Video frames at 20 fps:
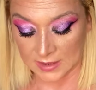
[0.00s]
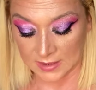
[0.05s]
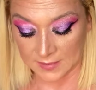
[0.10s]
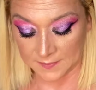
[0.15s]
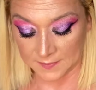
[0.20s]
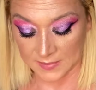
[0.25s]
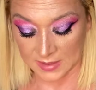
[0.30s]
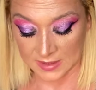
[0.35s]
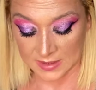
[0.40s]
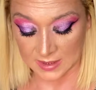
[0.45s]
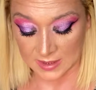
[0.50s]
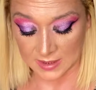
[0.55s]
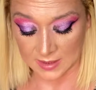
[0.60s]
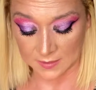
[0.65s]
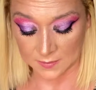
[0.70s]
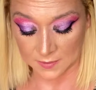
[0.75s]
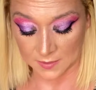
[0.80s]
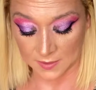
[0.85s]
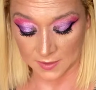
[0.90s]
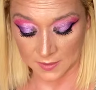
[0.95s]
they said they
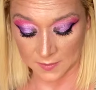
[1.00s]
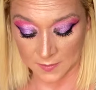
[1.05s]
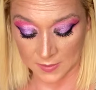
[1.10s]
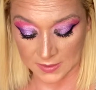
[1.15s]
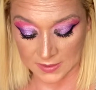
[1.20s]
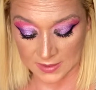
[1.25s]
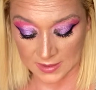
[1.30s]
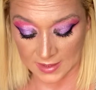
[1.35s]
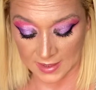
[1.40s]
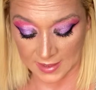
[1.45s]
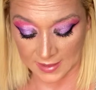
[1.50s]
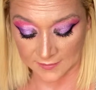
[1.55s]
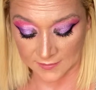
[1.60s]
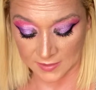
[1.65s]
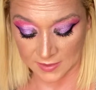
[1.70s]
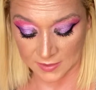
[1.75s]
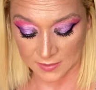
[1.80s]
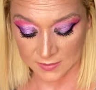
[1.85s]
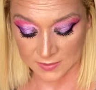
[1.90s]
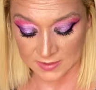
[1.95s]
really wasn't
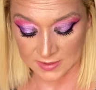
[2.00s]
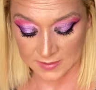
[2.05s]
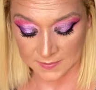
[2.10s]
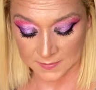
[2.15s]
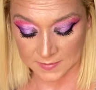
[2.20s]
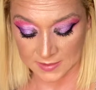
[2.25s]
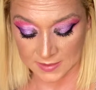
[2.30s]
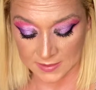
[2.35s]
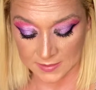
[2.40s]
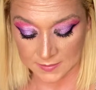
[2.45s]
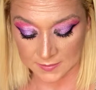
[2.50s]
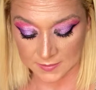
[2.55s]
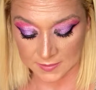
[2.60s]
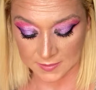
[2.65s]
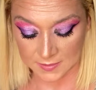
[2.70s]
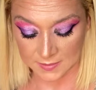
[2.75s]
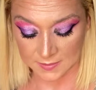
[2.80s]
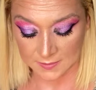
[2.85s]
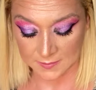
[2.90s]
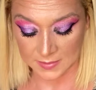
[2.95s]
having no symptoms,
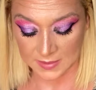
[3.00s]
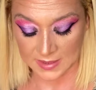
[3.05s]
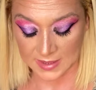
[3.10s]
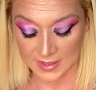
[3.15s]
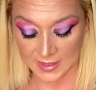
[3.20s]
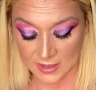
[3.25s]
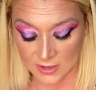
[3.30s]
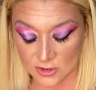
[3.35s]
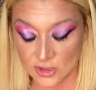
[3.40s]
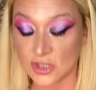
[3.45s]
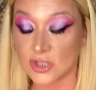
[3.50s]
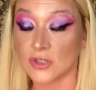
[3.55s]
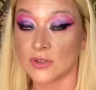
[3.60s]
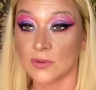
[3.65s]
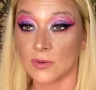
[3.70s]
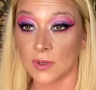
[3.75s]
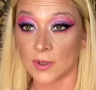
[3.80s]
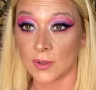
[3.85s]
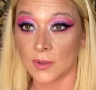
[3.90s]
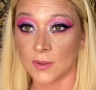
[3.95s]
but they just
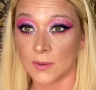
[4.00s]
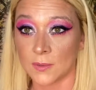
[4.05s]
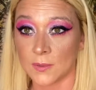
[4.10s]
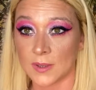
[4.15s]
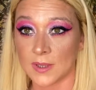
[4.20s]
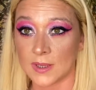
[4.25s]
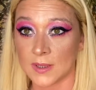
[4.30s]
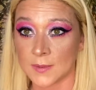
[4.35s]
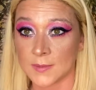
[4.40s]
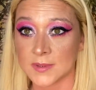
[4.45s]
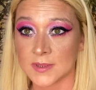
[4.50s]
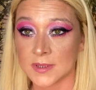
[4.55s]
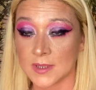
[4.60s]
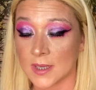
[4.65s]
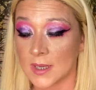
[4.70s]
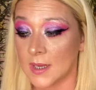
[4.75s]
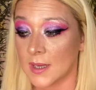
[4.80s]
knew it was